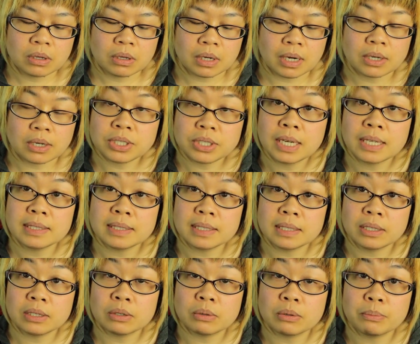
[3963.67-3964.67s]

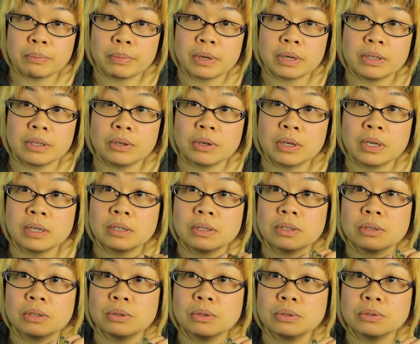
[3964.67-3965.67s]
Argentium, but you
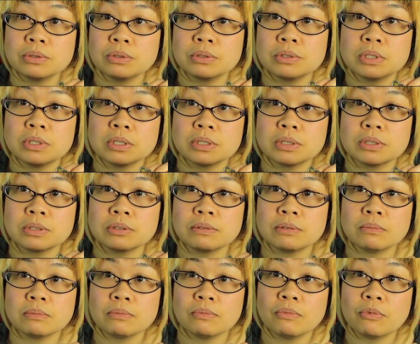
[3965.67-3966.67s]
can use just
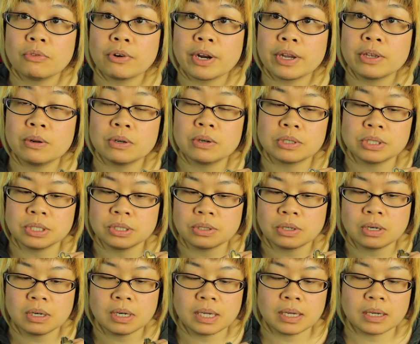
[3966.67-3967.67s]
regular
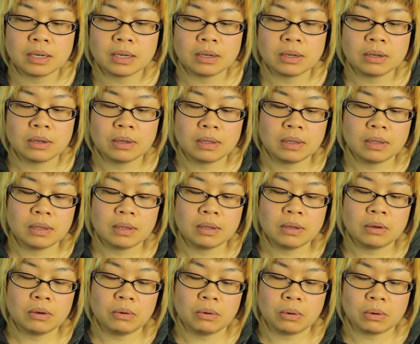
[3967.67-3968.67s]
sterling
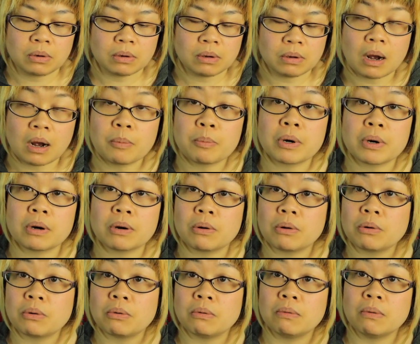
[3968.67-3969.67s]
or copper
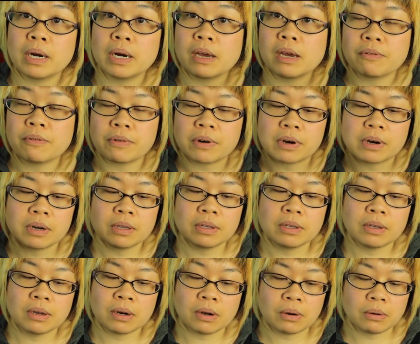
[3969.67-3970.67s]
or whatever,
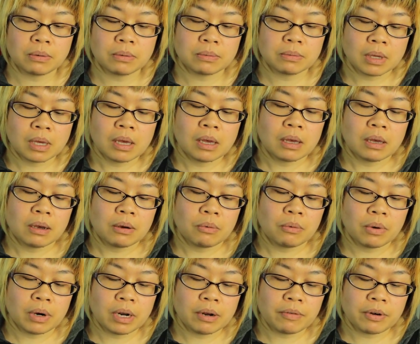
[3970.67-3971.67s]

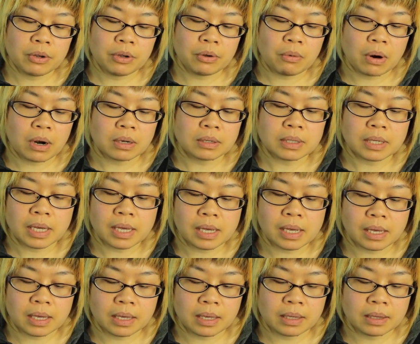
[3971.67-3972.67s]
whatever you want.
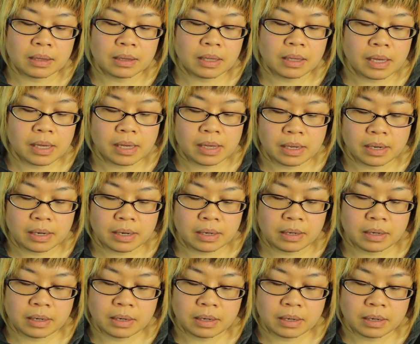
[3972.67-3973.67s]
And then
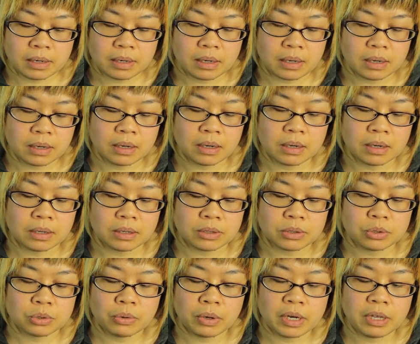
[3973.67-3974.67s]

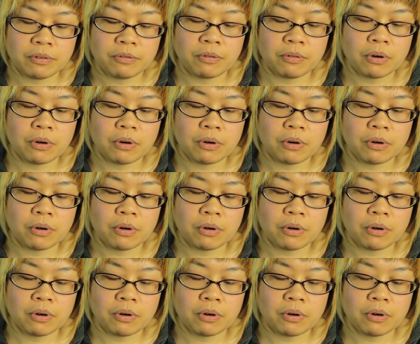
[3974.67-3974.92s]
12